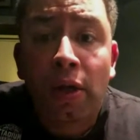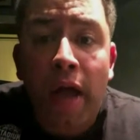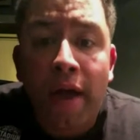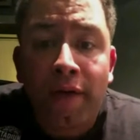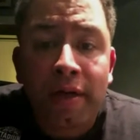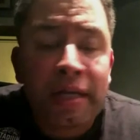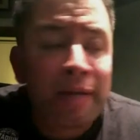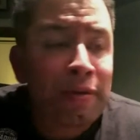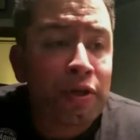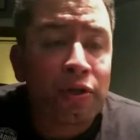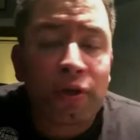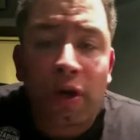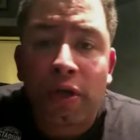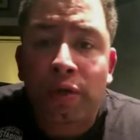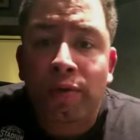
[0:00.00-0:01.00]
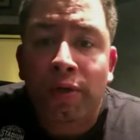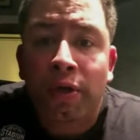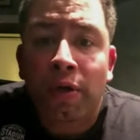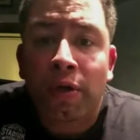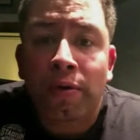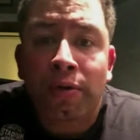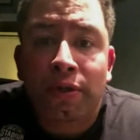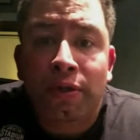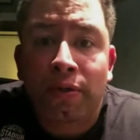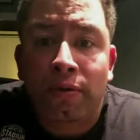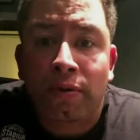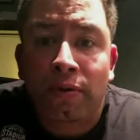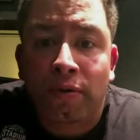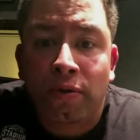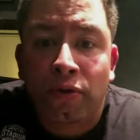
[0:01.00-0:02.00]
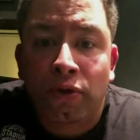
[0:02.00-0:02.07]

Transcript: every time the Sharks would go into